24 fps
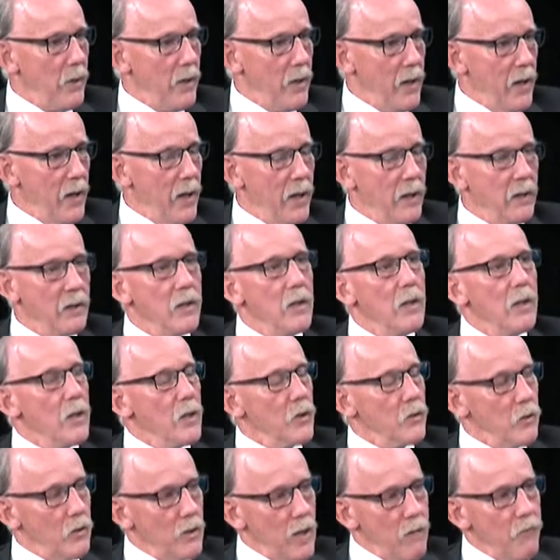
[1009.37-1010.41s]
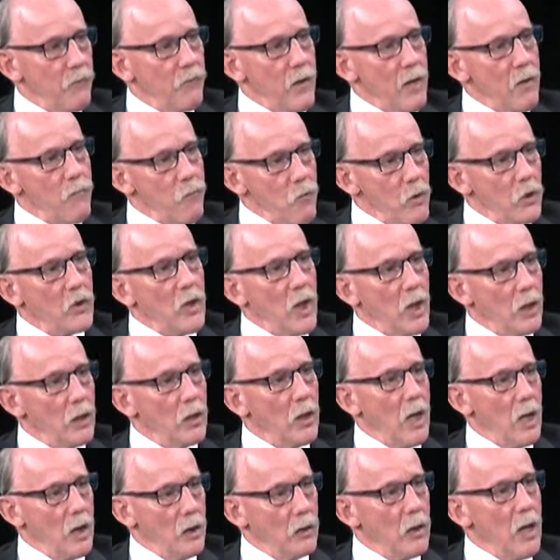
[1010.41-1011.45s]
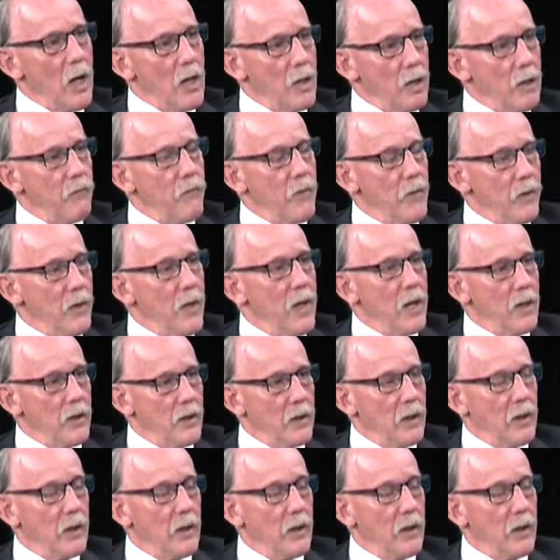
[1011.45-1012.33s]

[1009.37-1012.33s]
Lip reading: and so they've worked on a lot of different things.